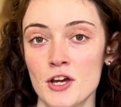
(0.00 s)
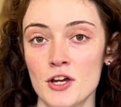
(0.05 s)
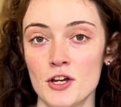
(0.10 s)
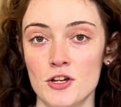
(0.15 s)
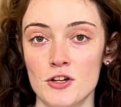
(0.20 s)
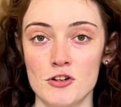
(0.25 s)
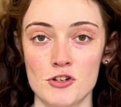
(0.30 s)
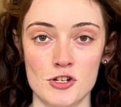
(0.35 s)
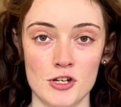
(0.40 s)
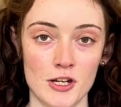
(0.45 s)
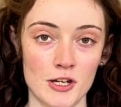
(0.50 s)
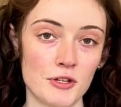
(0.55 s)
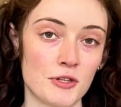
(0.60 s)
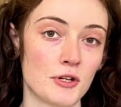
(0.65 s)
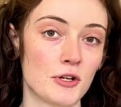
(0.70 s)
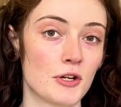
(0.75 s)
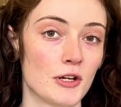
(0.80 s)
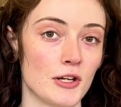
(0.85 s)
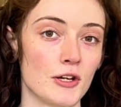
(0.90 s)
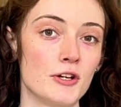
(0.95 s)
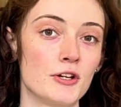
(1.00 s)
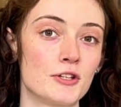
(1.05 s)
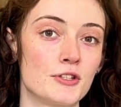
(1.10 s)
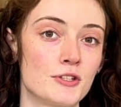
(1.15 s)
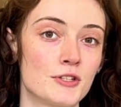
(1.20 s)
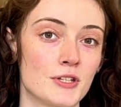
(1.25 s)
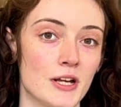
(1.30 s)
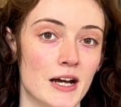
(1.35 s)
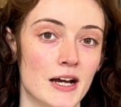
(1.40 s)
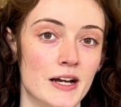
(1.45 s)
usually the
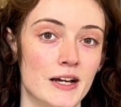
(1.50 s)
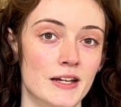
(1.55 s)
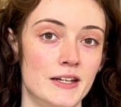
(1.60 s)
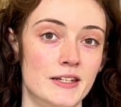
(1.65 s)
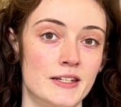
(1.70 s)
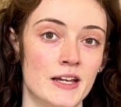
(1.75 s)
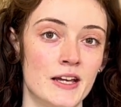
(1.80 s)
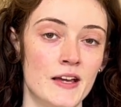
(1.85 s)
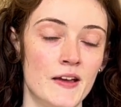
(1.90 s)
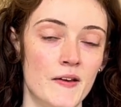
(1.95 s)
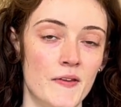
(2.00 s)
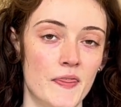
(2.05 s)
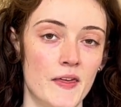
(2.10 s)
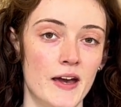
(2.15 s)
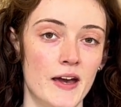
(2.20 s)
glutes and the